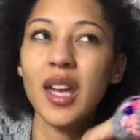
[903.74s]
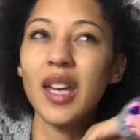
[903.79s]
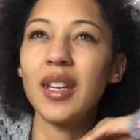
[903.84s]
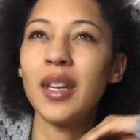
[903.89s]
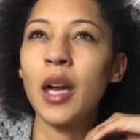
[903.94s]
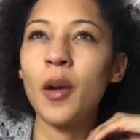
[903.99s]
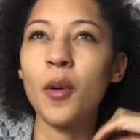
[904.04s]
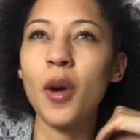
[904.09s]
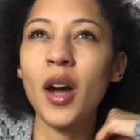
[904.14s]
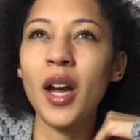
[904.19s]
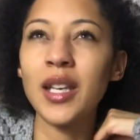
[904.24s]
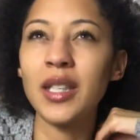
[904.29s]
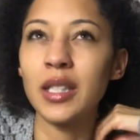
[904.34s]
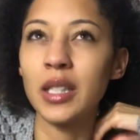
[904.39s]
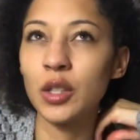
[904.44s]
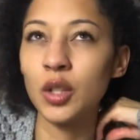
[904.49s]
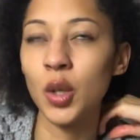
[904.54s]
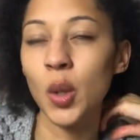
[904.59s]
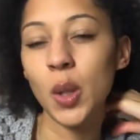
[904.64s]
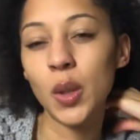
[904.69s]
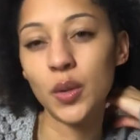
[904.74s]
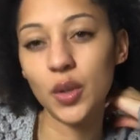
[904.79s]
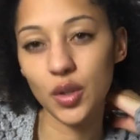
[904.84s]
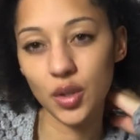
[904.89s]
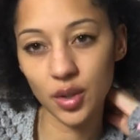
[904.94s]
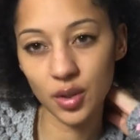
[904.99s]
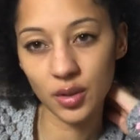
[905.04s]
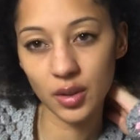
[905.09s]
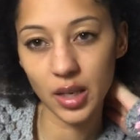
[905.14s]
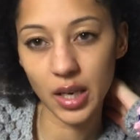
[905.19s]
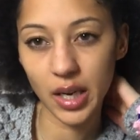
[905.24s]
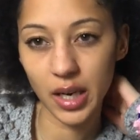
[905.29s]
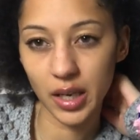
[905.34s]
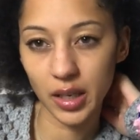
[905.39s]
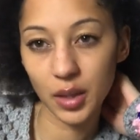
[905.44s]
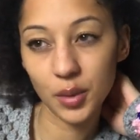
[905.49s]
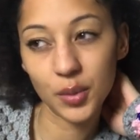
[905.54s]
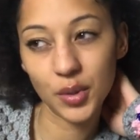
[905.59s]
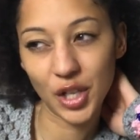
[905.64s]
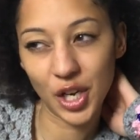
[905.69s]
Now I did go on the Sunday and
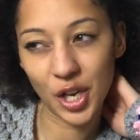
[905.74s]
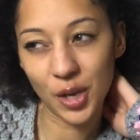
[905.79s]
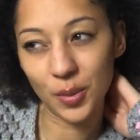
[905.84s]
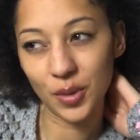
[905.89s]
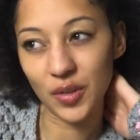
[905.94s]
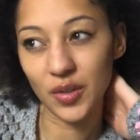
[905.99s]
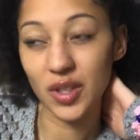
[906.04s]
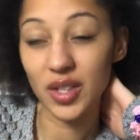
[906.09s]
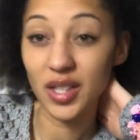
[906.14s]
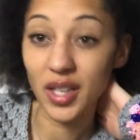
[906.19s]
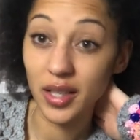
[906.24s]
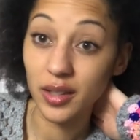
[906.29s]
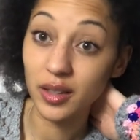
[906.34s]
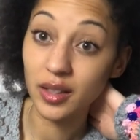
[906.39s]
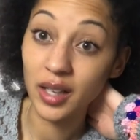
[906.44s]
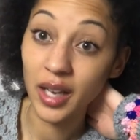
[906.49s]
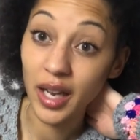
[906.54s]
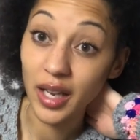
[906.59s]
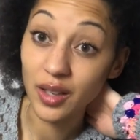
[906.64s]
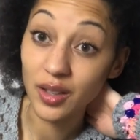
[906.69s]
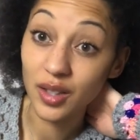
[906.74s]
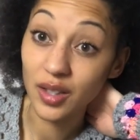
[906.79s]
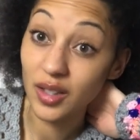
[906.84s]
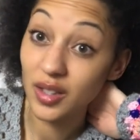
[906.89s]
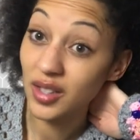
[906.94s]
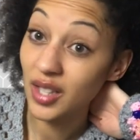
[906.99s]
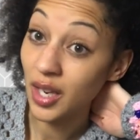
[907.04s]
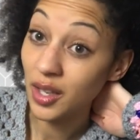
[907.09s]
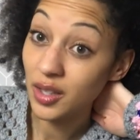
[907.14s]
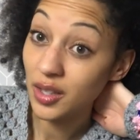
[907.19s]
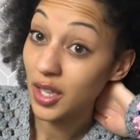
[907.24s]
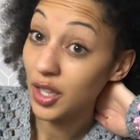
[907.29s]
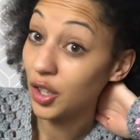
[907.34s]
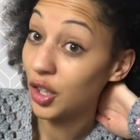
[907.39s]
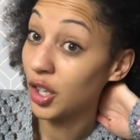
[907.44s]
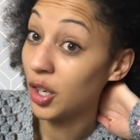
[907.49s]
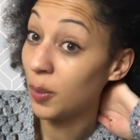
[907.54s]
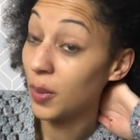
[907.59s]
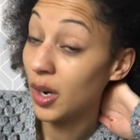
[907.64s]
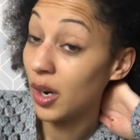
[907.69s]
it was open on the Saturday, so the Saturday could
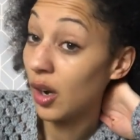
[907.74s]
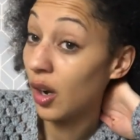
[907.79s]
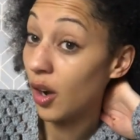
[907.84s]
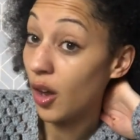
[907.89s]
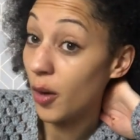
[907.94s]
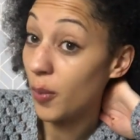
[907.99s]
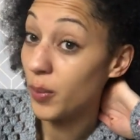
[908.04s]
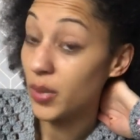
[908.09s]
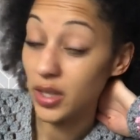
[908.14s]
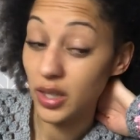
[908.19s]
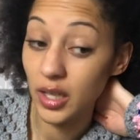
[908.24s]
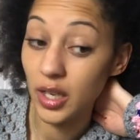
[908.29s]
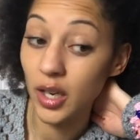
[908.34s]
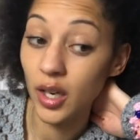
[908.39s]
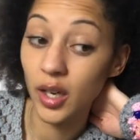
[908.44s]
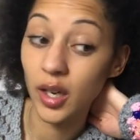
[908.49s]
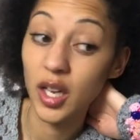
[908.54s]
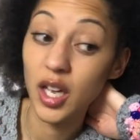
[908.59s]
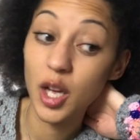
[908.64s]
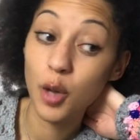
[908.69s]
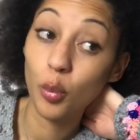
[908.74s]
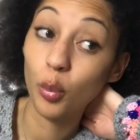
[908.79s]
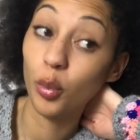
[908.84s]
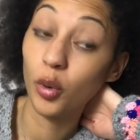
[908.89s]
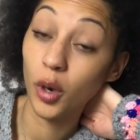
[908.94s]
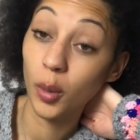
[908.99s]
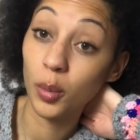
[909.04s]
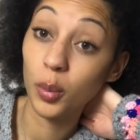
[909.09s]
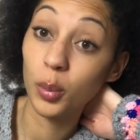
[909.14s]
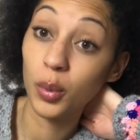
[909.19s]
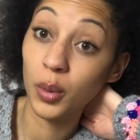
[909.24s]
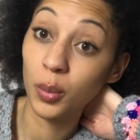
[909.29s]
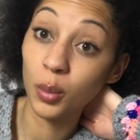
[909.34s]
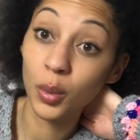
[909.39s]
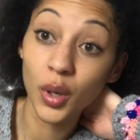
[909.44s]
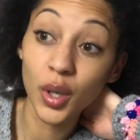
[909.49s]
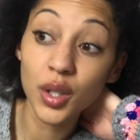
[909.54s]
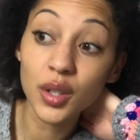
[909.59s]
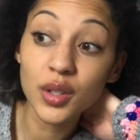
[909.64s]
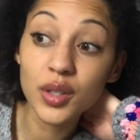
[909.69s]
have been a lot busier, probably
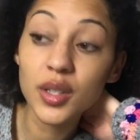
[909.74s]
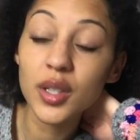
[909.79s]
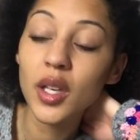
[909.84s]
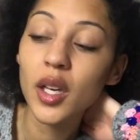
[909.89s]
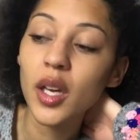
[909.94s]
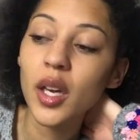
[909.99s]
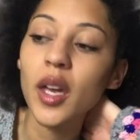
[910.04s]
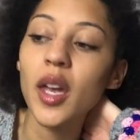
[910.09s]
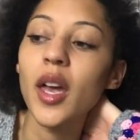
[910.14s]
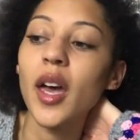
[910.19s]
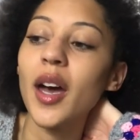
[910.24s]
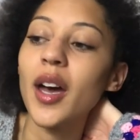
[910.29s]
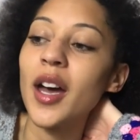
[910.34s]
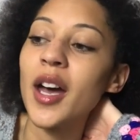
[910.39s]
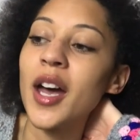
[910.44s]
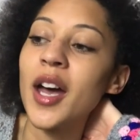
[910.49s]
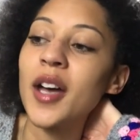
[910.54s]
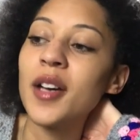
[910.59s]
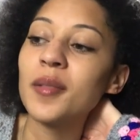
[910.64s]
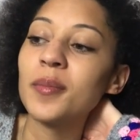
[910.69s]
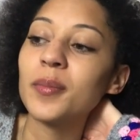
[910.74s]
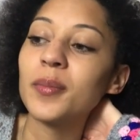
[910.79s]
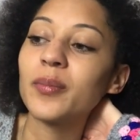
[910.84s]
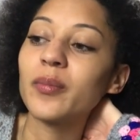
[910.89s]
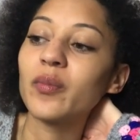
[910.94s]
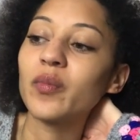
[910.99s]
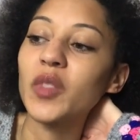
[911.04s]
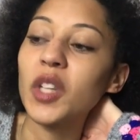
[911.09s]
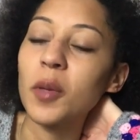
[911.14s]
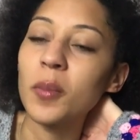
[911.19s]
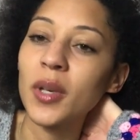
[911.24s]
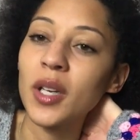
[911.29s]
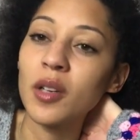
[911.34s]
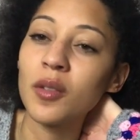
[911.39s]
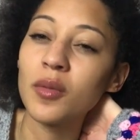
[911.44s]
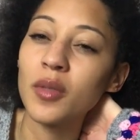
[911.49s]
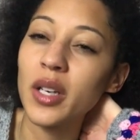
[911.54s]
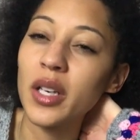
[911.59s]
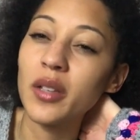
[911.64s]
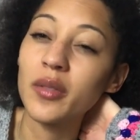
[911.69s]
was, but I
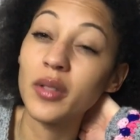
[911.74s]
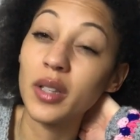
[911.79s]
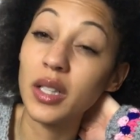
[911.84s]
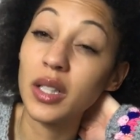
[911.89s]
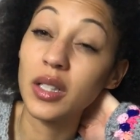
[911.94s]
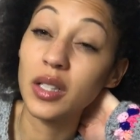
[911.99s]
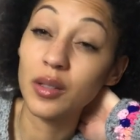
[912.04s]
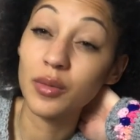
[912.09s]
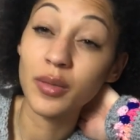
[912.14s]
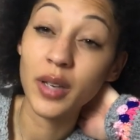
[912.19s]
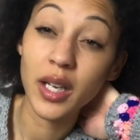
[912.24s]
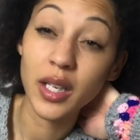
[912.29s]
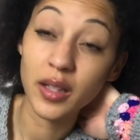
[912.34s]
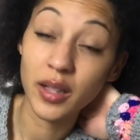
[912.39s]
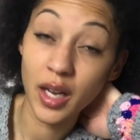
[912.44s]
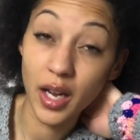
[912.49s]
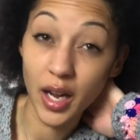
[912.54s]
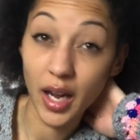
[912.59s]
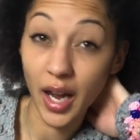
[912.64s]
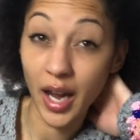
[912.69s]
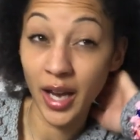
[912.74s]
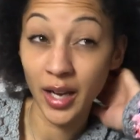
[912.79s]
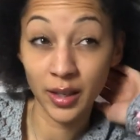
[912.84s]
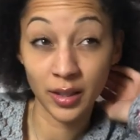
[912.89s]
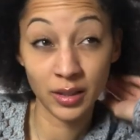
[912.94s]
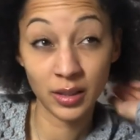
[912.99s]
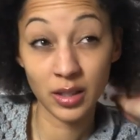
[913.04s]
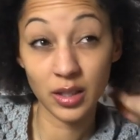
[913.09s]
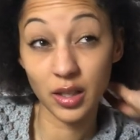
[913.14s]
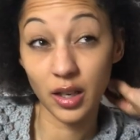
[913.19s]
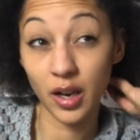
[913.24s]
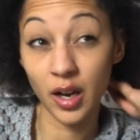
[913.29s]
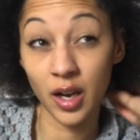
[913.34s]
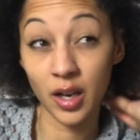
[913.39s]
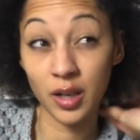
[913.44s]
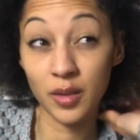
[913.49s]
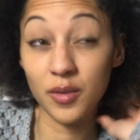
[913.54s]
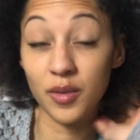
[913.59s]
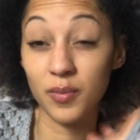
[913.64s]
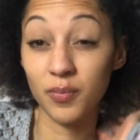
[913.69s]
really did rate that, and
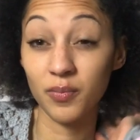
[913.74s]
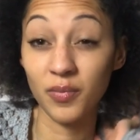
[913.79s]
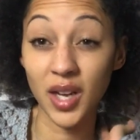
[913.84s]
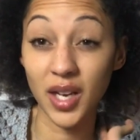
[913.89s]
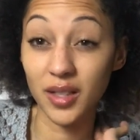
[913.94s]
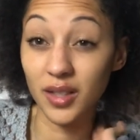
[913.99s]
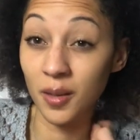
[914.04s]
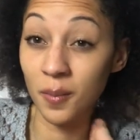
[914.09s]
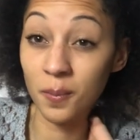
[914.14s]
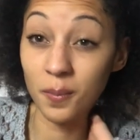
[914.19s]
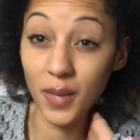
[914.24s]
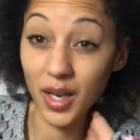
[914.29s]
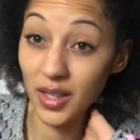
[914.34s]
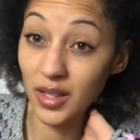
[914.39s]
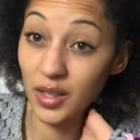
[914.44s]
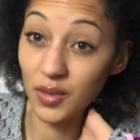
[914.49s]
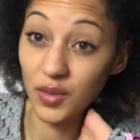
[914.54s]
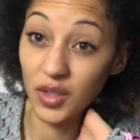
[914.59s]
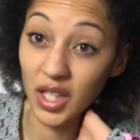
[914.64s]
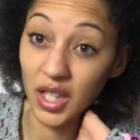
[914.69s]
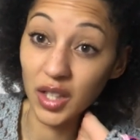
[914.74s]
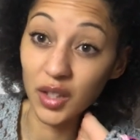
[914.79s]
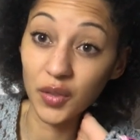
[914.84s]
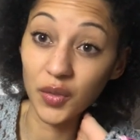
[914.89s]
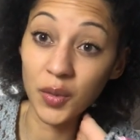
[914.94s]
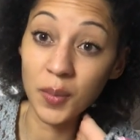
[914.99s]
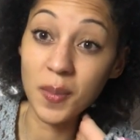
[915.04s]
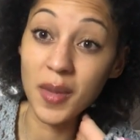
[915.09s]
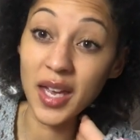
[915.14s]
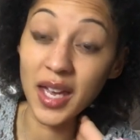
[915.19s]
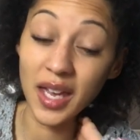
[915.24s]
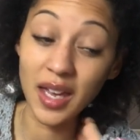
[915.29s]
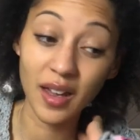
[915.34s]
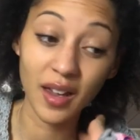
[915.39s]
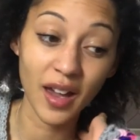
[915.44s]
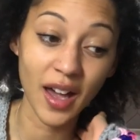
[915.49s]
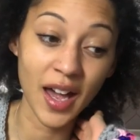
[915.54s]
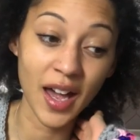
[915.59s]
that's a massive tick for me.